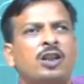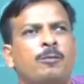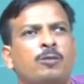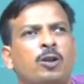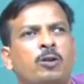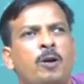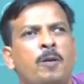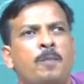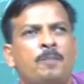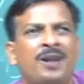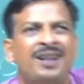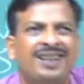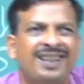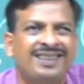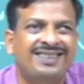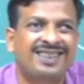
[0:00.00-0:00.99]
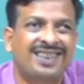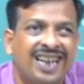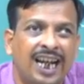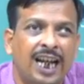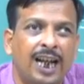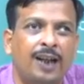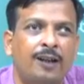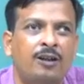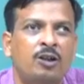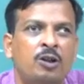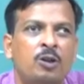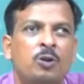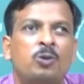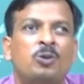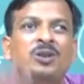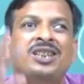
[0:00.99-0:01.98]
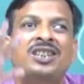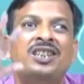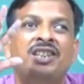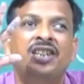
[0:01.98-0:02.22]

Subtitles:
of the competence skill which is